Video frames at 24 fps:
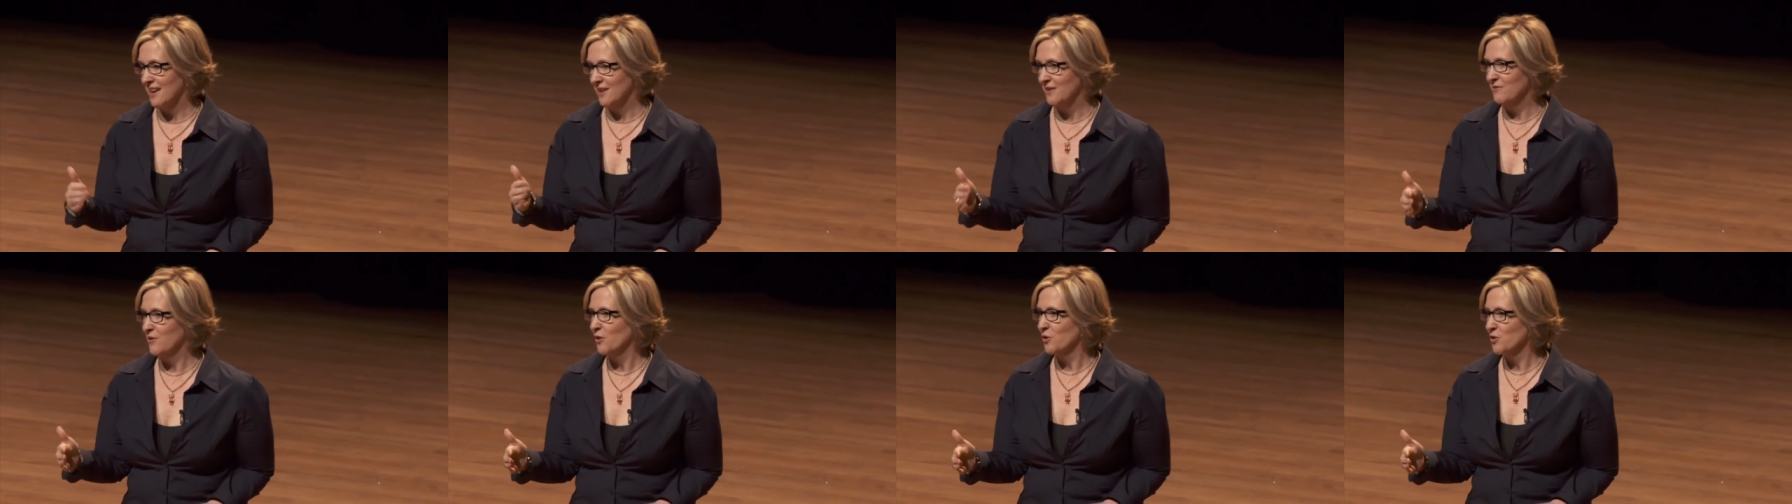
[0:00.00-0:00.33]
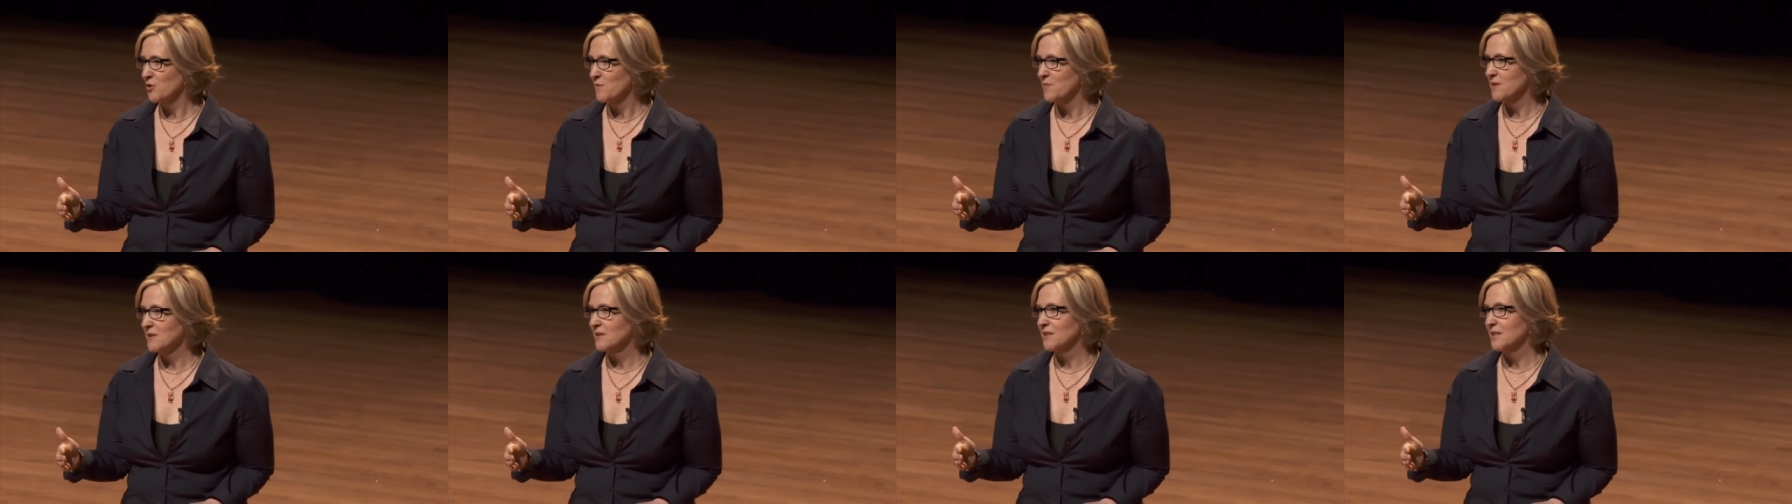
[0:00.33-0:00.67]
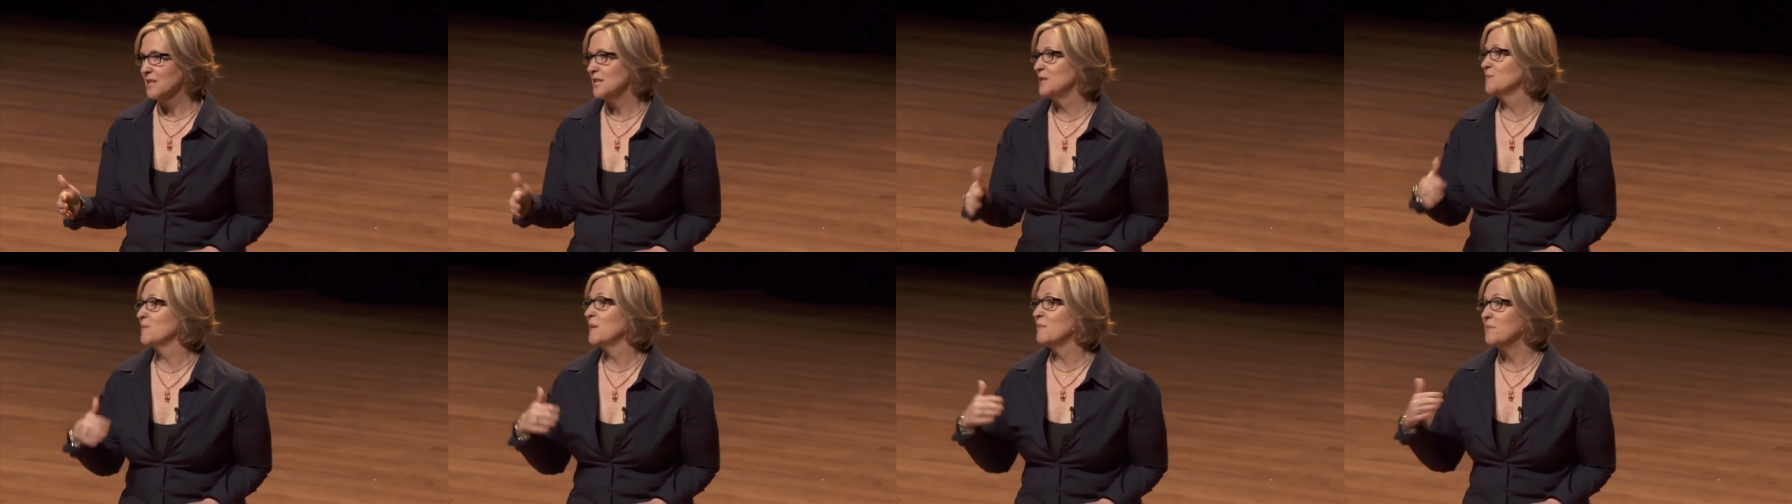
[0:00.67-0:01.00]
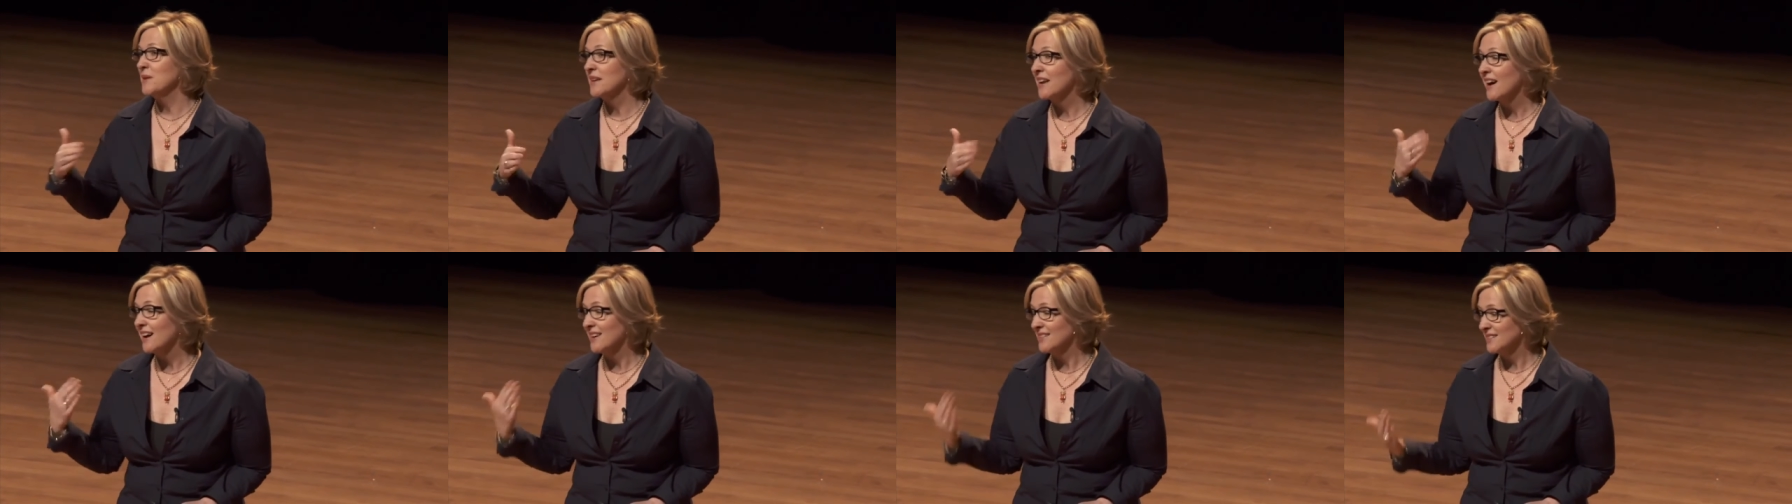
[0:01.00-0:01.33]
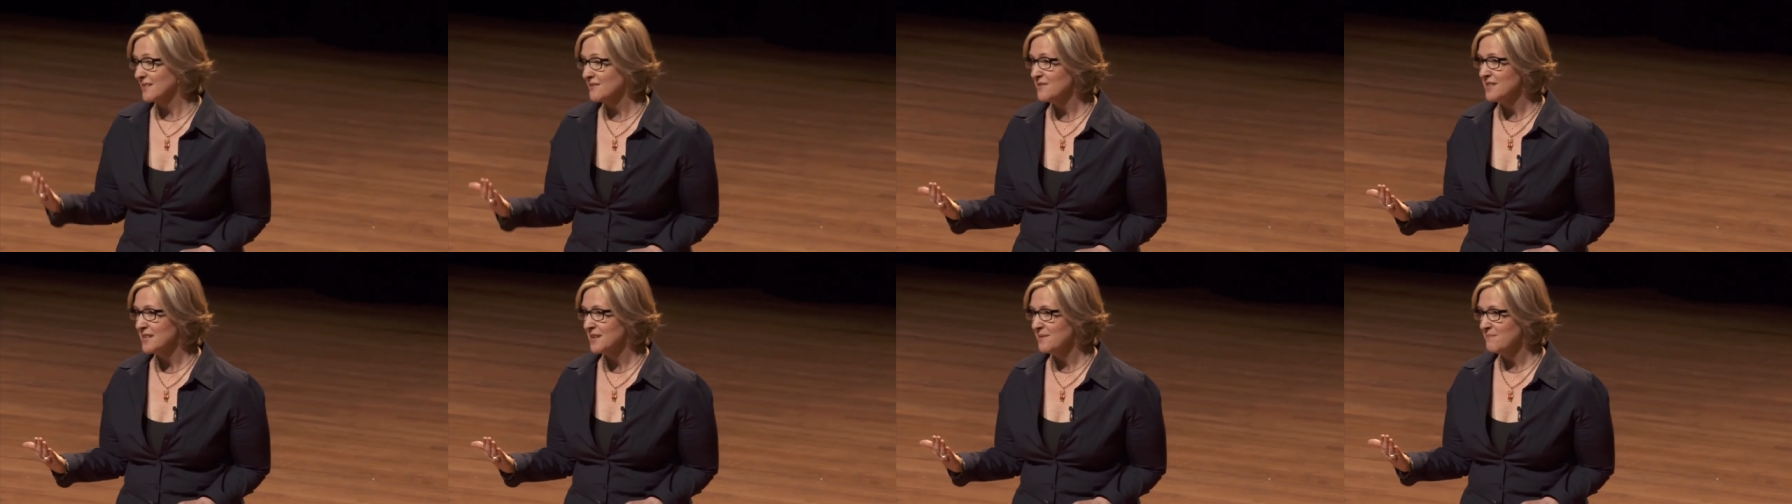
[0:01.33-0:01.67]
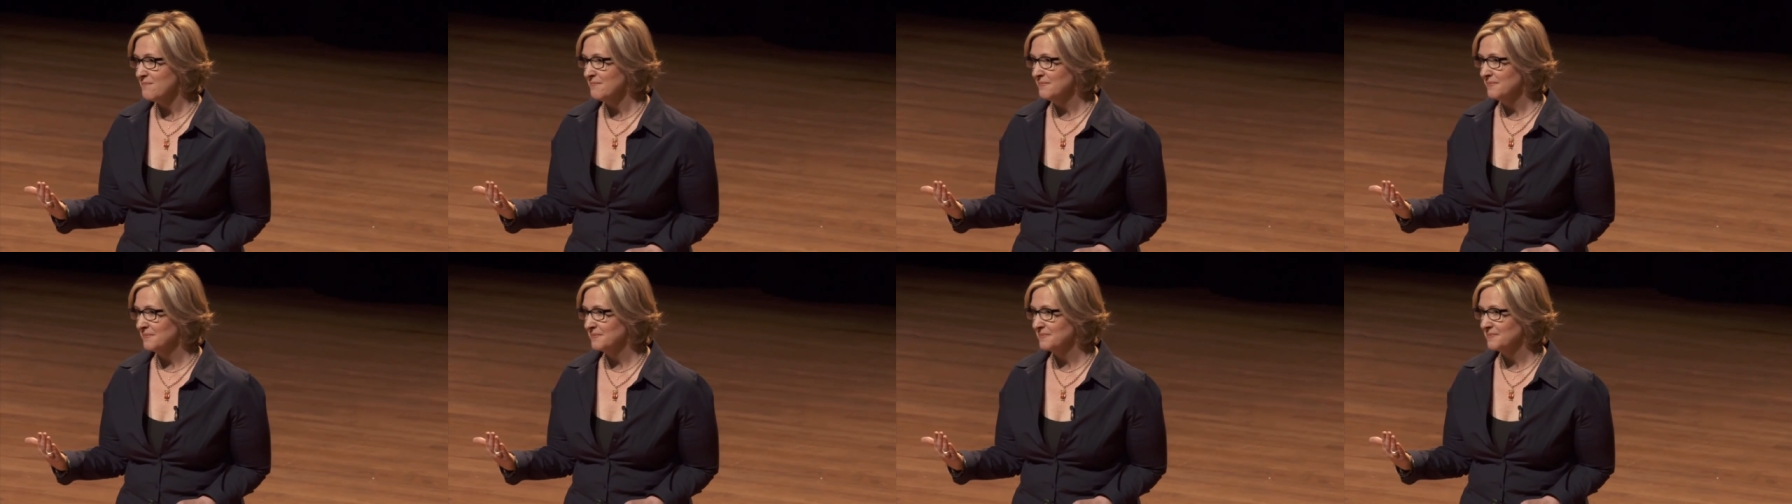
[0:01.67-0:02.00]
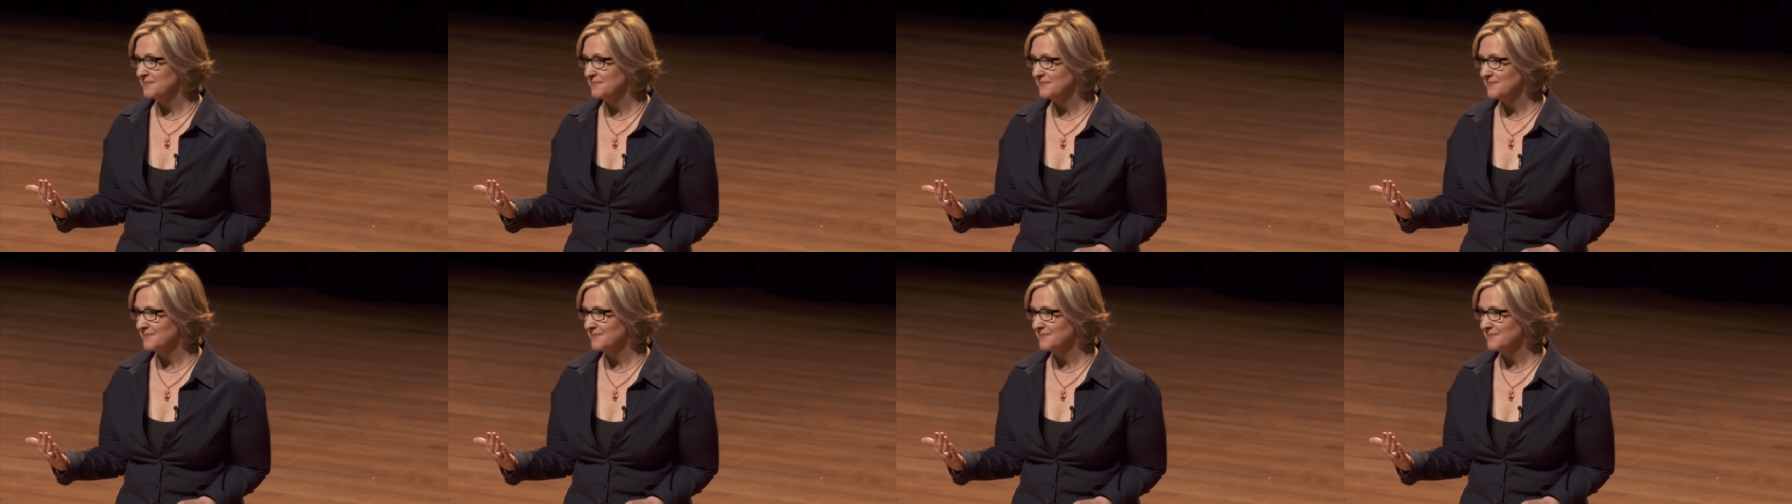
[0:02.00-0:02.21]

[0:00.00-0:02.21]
and vulnerabilities, but because of them.